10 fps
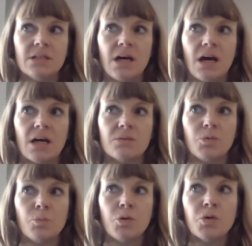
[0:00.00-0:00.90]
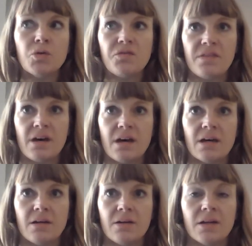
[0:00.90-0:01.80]

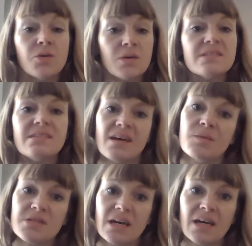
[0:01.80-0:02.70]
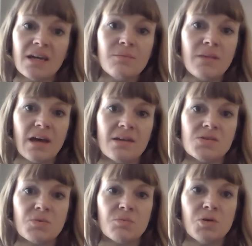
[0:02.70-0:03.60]
increase the uptime and
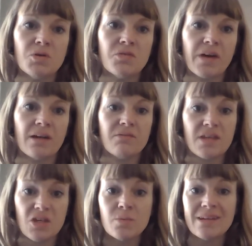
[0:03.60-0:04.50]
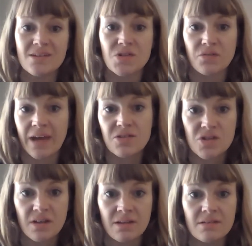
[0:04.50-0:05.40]
remove kind of the human
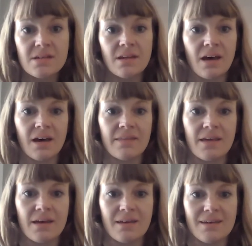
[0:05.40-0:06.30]
intervention that